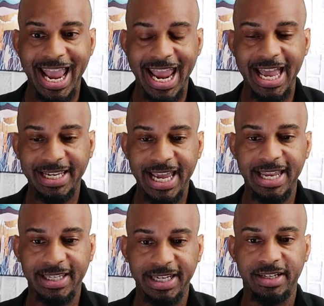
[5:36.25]
and
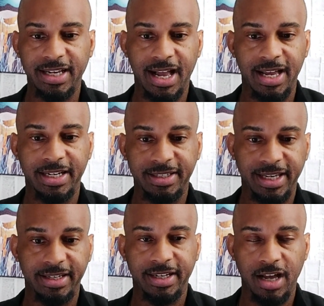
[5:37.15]
can lead to
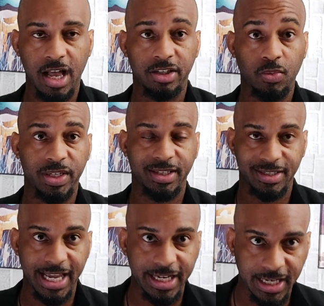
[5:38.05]
unintended
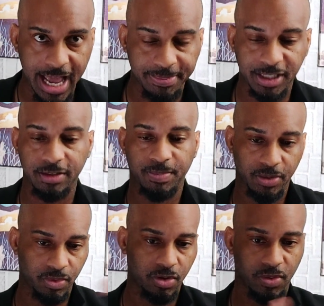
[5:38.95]
consequences like collapses,
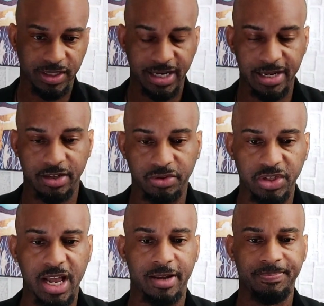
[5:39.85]
but we'll go into that another
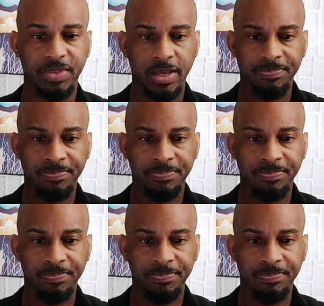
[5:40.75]
time.